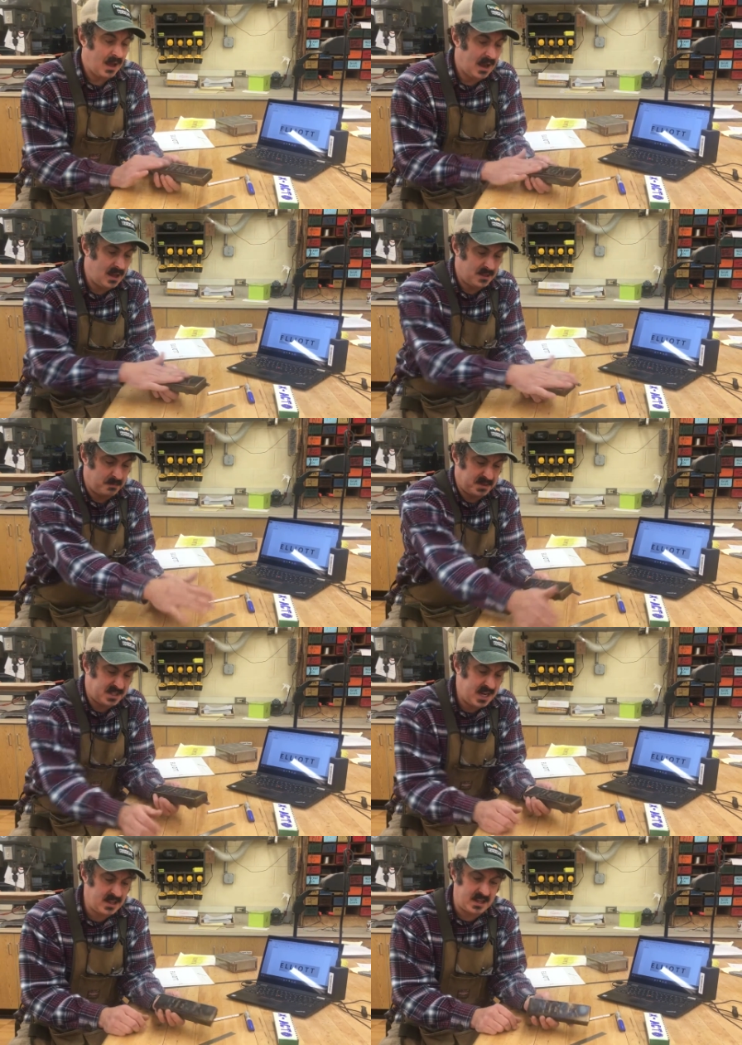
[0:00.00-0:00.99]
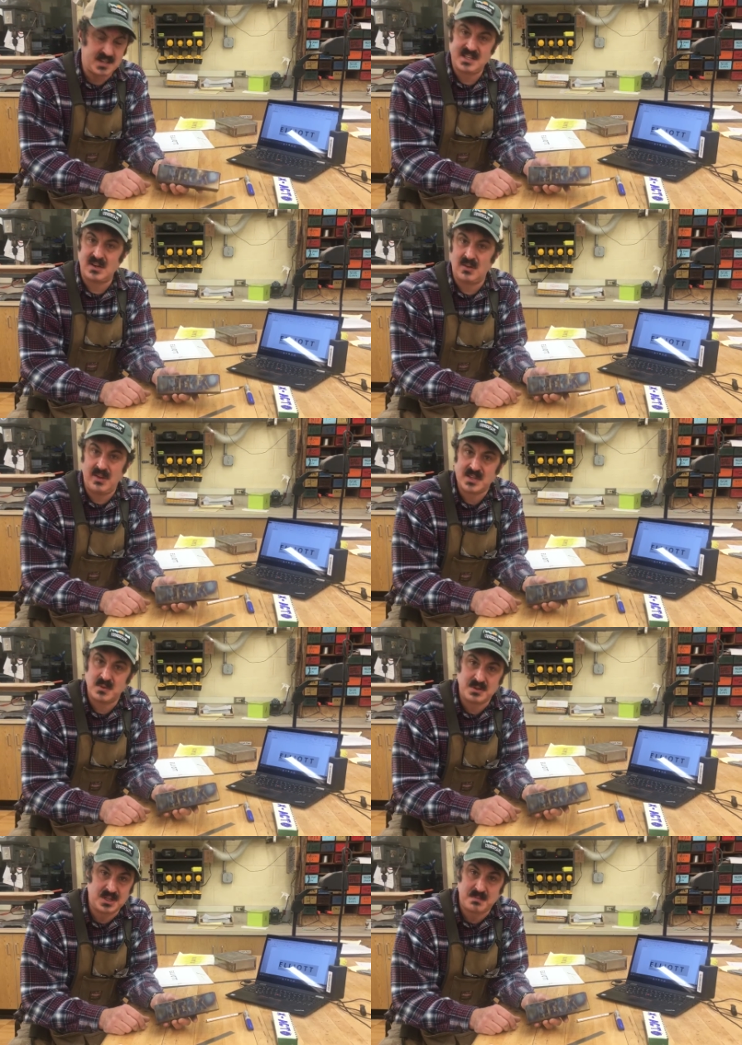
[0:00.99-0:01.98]
And the patina that you see on this
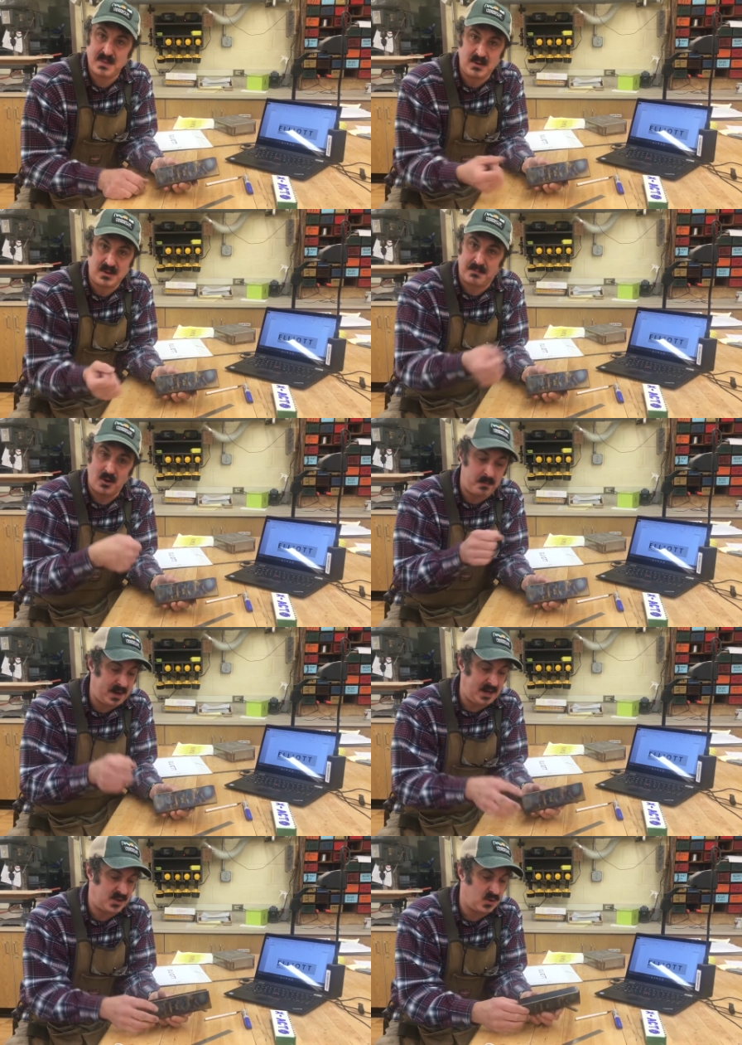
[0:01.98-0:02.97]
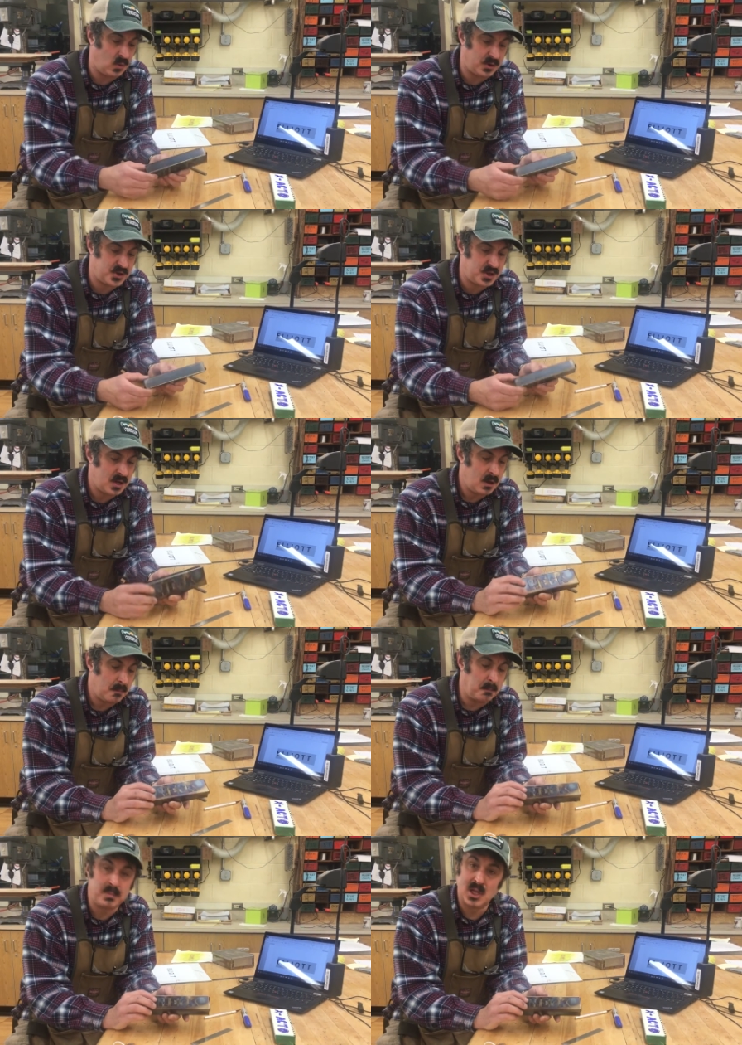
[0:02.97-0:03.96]
was just me with a propane torch
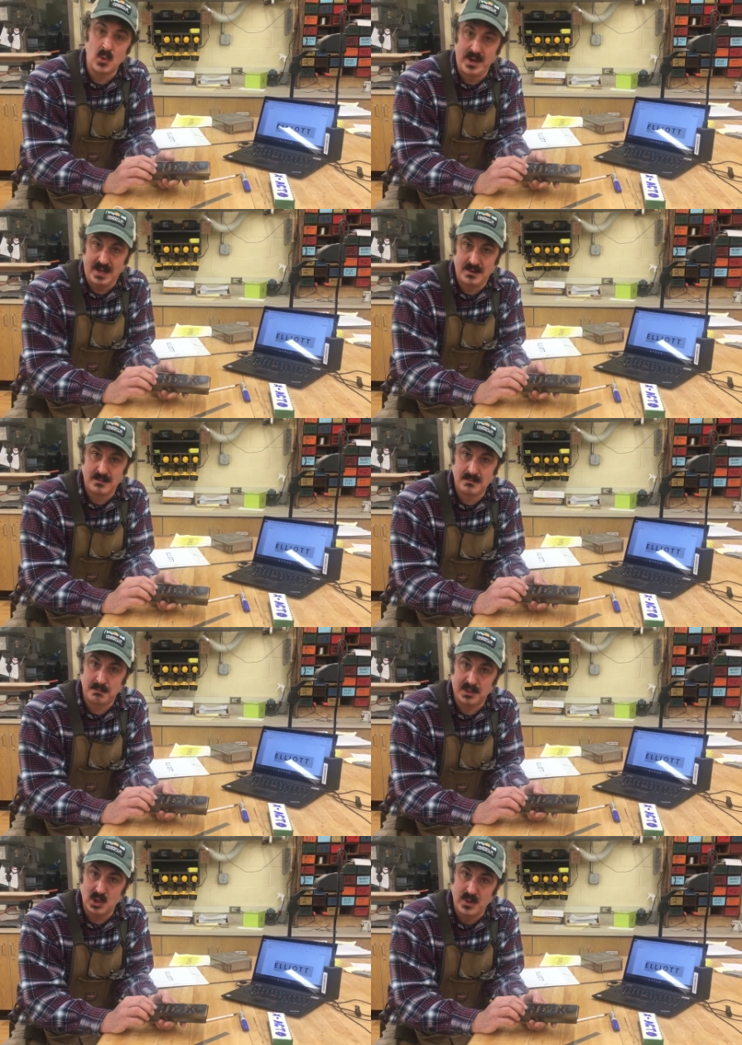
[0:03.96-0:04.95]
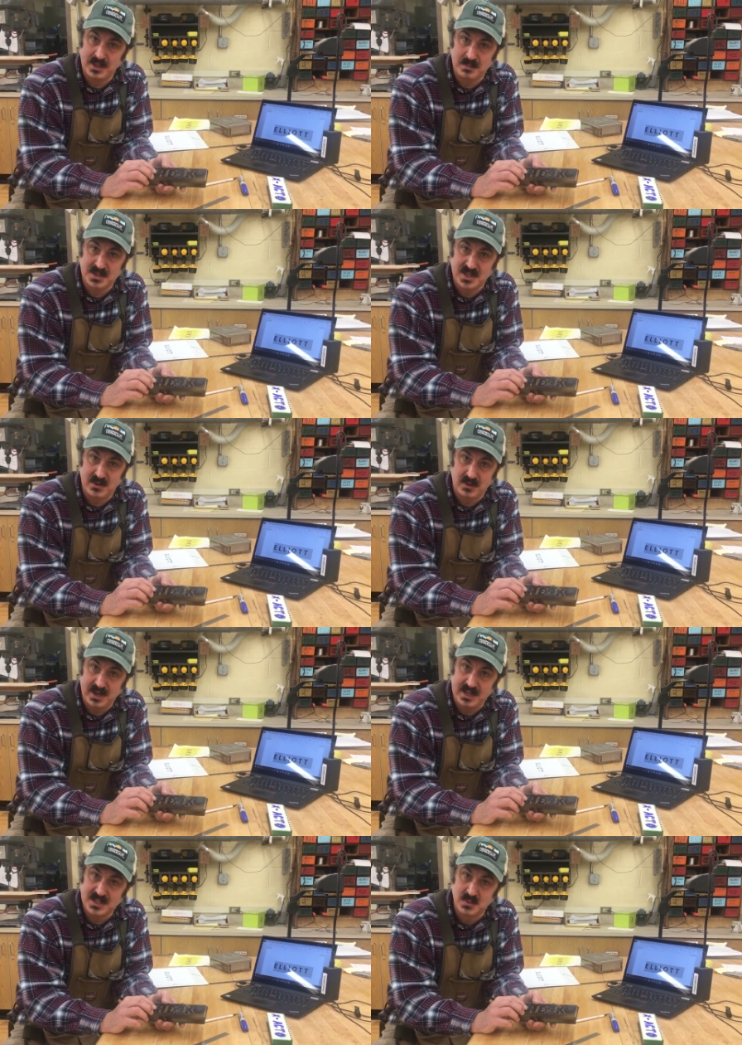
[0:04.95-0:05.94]
bluing it, bluing the material,
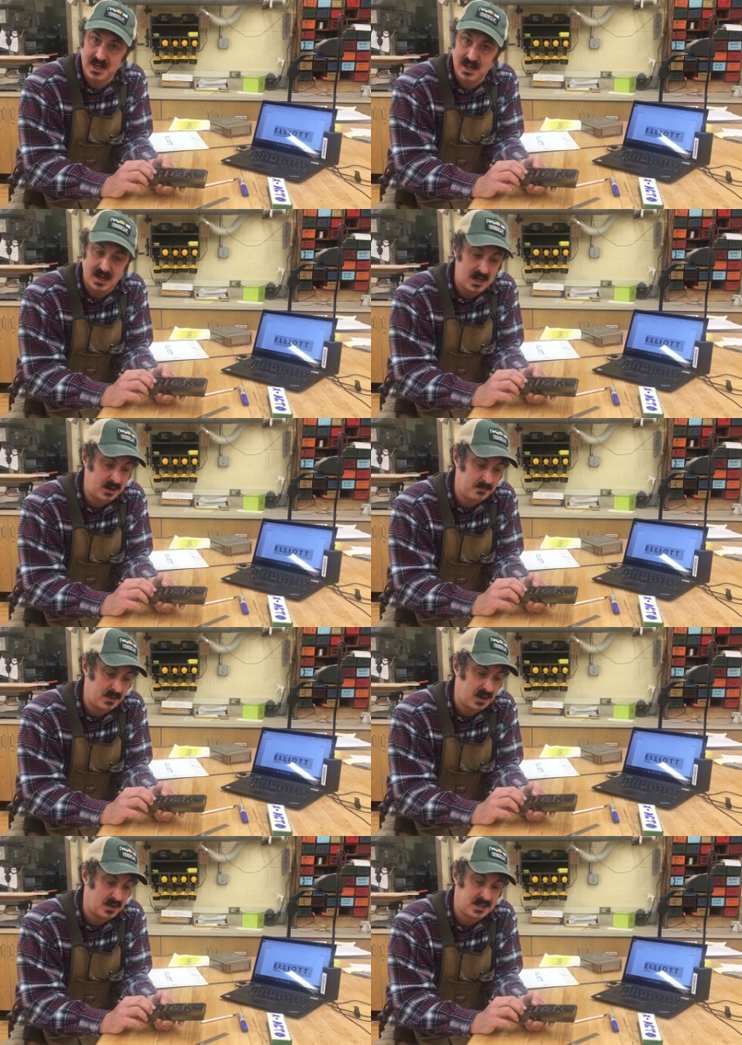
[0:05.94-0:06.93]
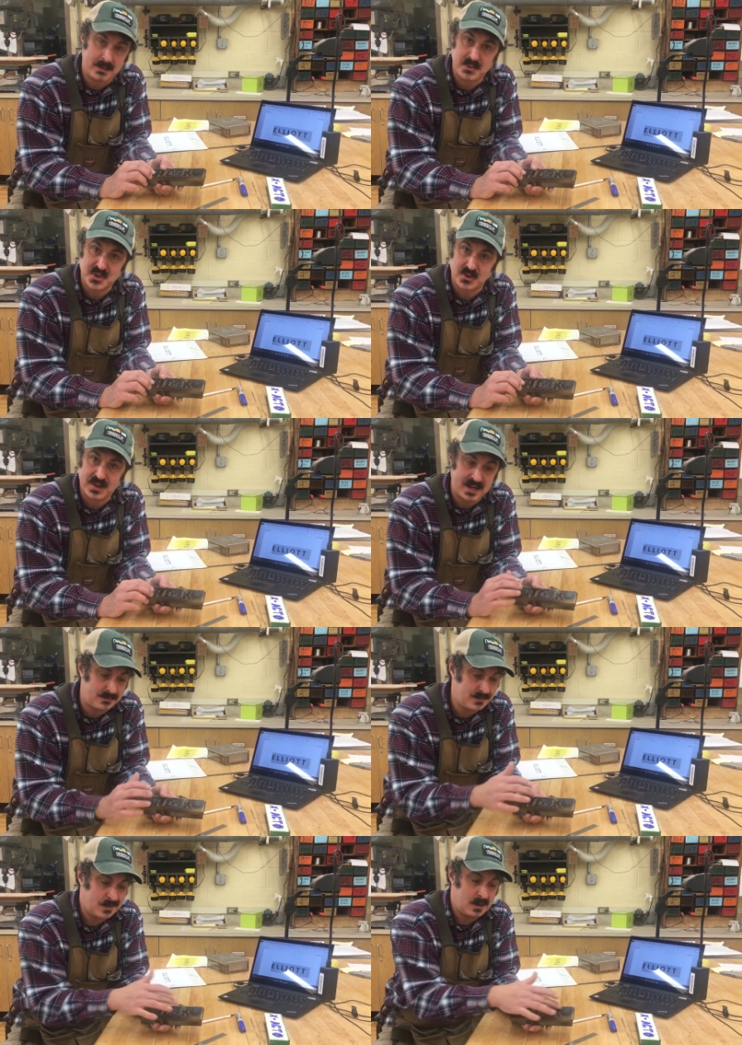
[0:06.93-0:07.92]
getting it to a, uh, a temperature
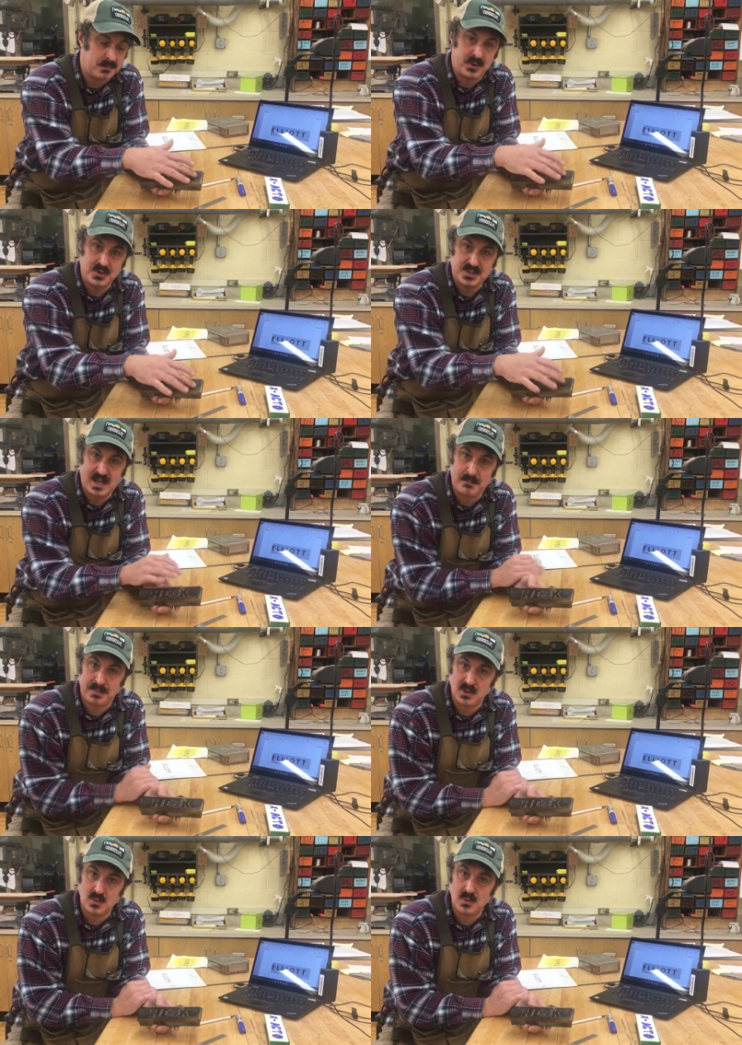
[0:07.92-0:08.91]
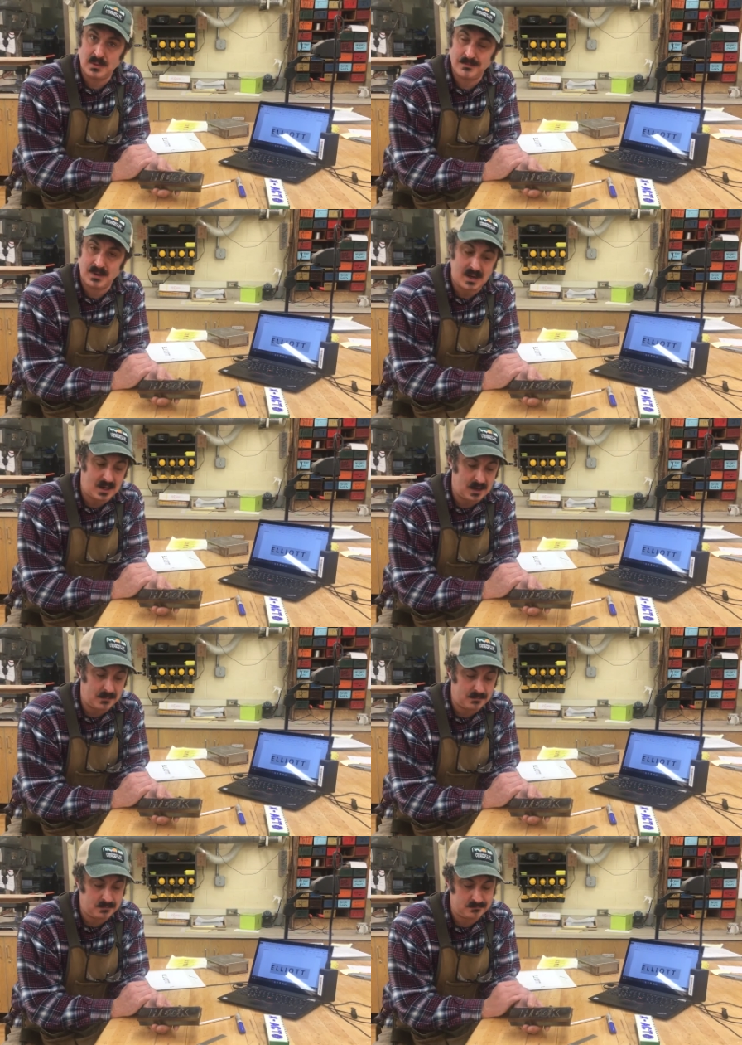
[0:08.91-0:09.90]
that produced that blue uh,
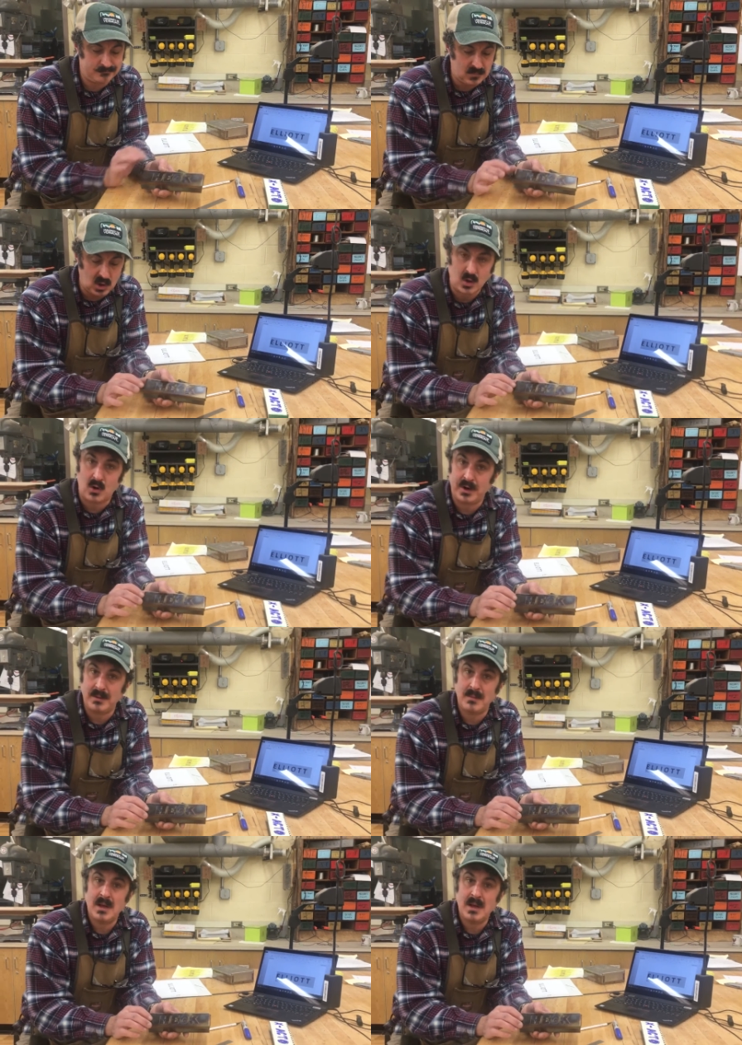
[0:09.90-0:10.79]
look on it.